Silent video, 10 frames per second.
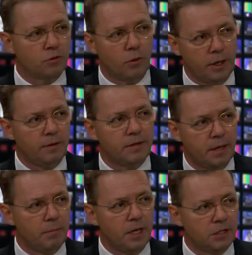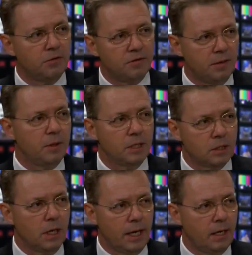10 minutes, 15
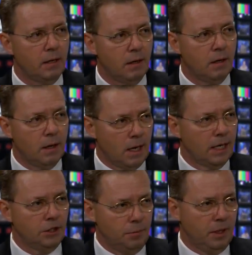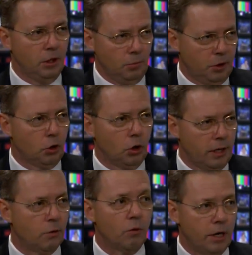minutes late. I should be a little bit
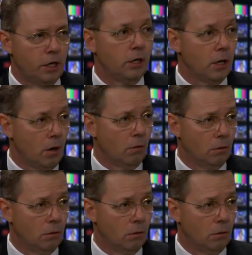early and ready to go.